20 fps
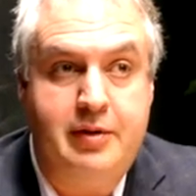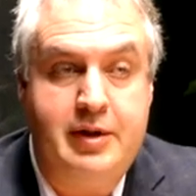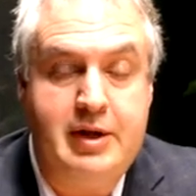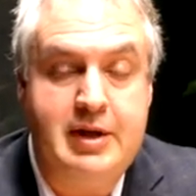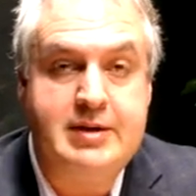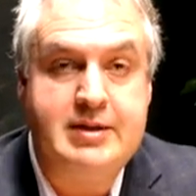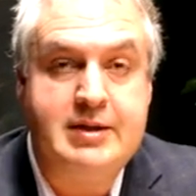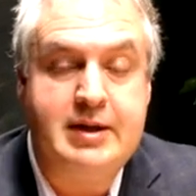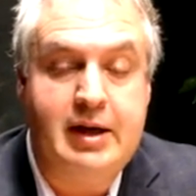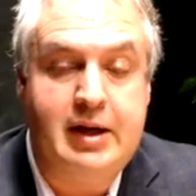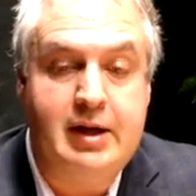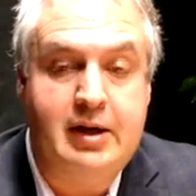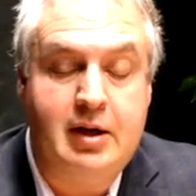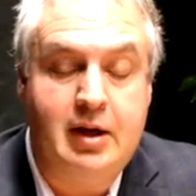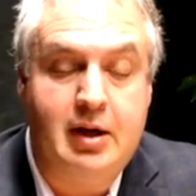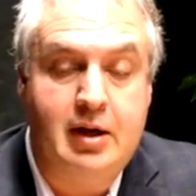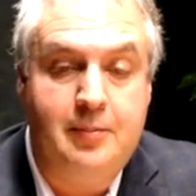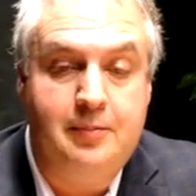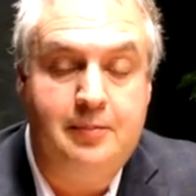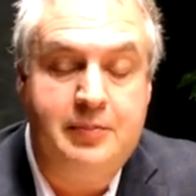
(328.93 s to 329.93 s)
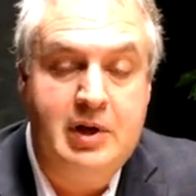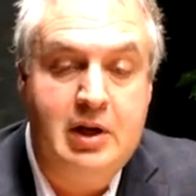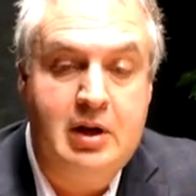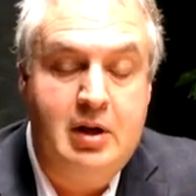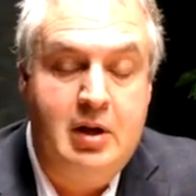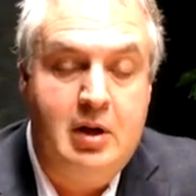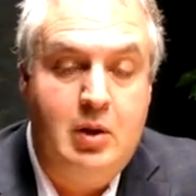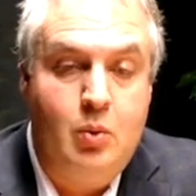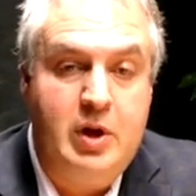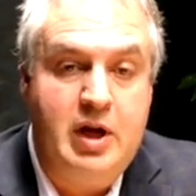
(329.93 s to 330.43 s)
Things like um,
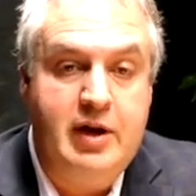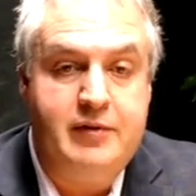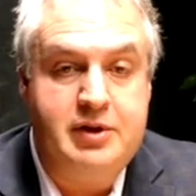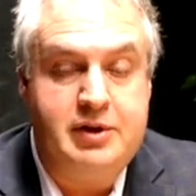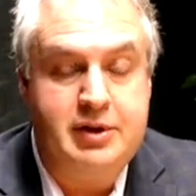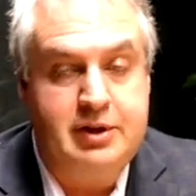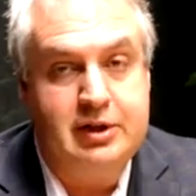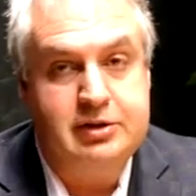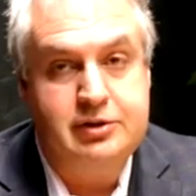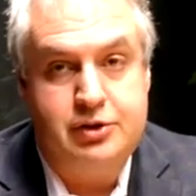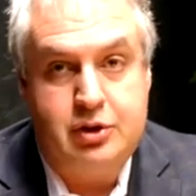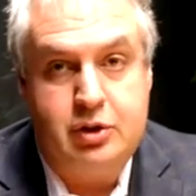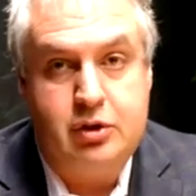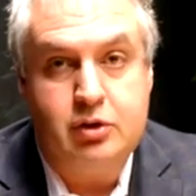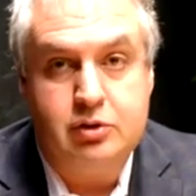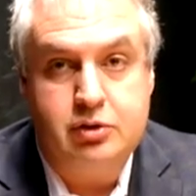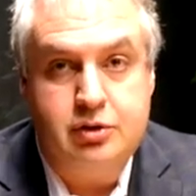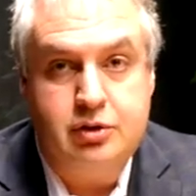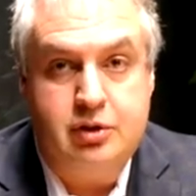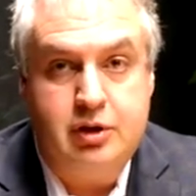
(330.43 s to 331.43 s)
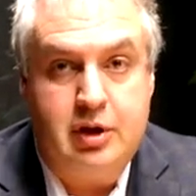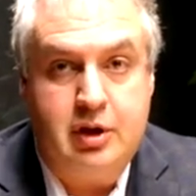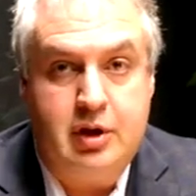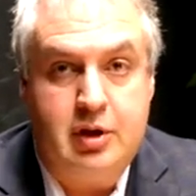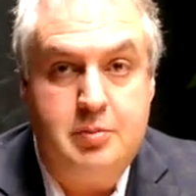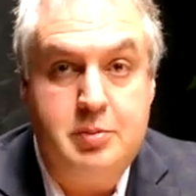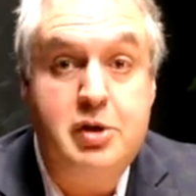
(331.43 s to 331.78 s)
we have a technology called uh,